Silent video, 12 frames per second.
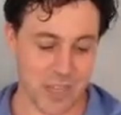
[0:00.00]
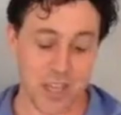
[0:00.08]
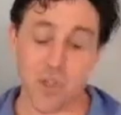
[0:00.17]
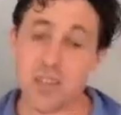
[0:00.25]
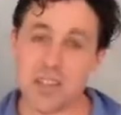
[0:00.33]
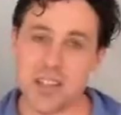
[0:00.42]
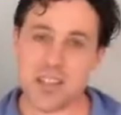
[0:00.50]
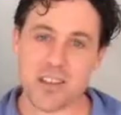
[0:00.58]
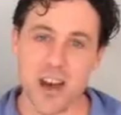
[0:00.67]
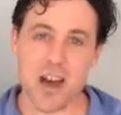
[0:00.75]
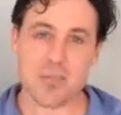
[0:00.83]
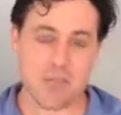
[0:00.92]
Using
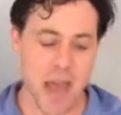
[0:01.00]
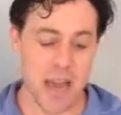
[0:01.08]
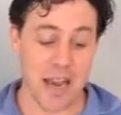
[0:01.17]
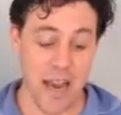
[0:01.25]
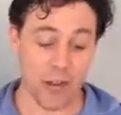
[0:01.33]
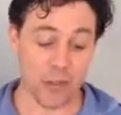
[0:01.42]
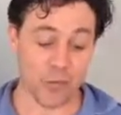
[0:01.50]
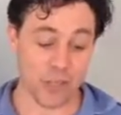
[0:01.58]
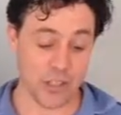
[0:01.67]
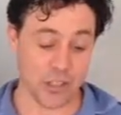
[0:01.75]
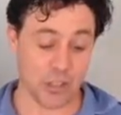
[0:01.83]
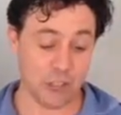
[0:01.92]
this unmanned aerial
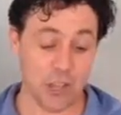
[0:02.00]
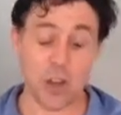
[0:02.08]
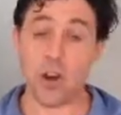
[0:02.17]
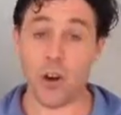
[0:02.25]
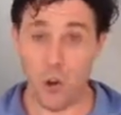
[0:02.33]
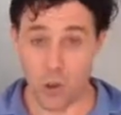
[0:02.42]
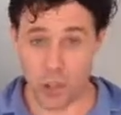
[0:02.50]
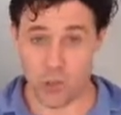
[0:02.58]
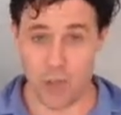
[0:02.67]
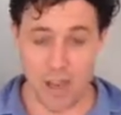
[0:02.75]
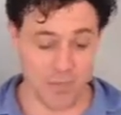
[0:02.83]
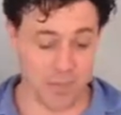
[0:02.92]
vehicle, or
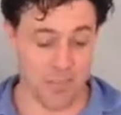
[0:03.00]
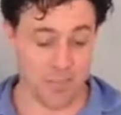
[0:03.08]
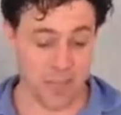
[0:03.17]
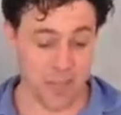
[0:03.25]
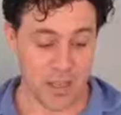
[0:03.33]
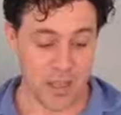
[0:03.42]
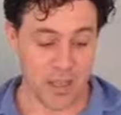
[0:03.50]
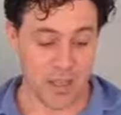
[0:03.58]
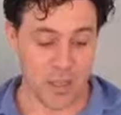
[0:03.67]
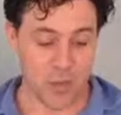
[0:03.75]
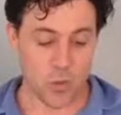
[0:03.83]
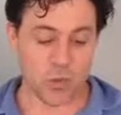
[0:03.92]
UAV,
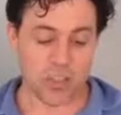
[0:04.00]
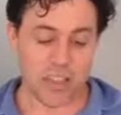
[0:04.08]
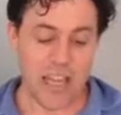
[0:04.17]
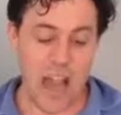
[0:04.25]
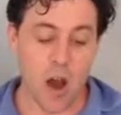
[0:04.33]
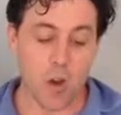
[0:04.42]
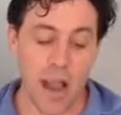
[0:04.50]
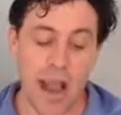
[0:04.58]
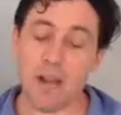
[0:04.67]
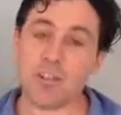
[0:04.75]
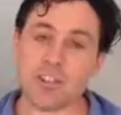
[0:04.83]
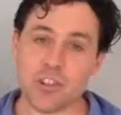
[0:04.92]
we'll see how
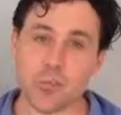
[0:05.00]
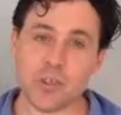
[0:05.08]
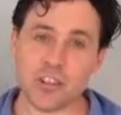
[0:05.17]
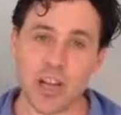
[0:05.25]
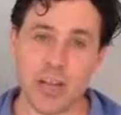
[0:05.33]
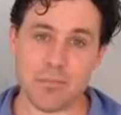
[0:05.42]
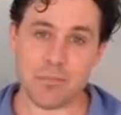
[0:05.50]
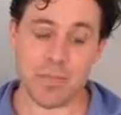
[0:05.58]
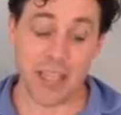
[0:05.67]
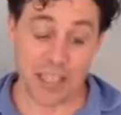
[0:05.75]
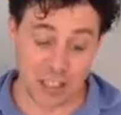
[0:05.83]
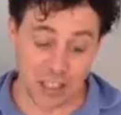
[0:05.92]
Aris herbicide
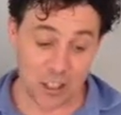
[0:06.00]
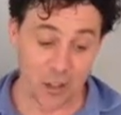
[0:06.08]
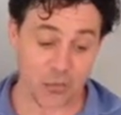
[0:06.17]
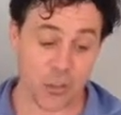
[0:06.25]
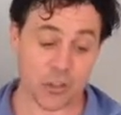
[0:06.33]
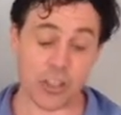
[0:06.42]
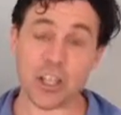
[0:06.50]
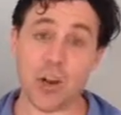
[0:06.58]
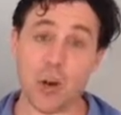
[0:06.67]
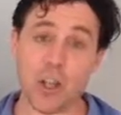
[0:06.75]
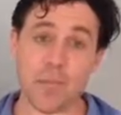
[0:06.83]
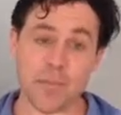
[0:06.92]
in clearfield
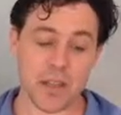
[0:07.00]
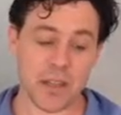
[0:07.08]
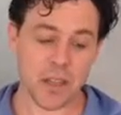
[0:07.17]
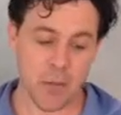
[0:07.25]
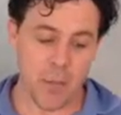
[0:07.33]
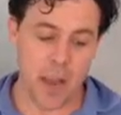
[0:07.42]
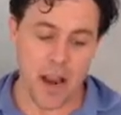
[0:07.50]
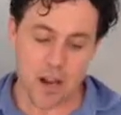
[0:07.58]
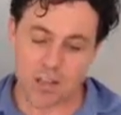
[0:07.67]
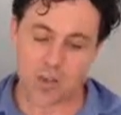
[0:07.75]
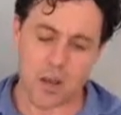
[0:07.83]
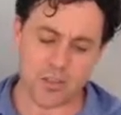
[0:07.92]
canola
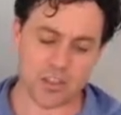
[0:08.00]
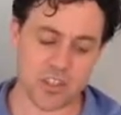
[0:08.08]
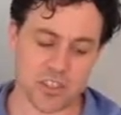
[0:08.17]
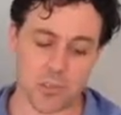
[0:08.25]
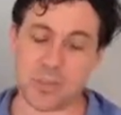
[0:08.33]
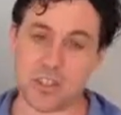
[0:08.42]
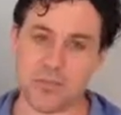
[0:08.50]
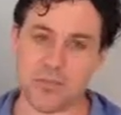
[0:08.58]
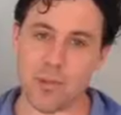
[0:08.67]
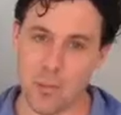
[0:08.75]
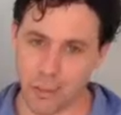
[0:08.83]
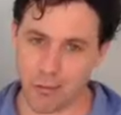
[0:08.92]
compares to other systems
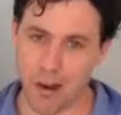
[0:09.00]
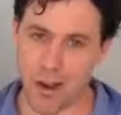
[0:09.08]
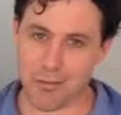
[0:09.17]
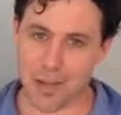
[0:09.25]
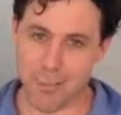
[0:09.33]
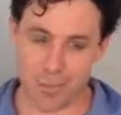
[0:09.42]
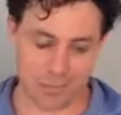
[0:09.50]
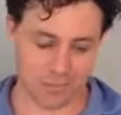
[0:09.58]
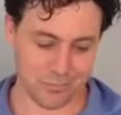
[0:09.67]
from the ground up.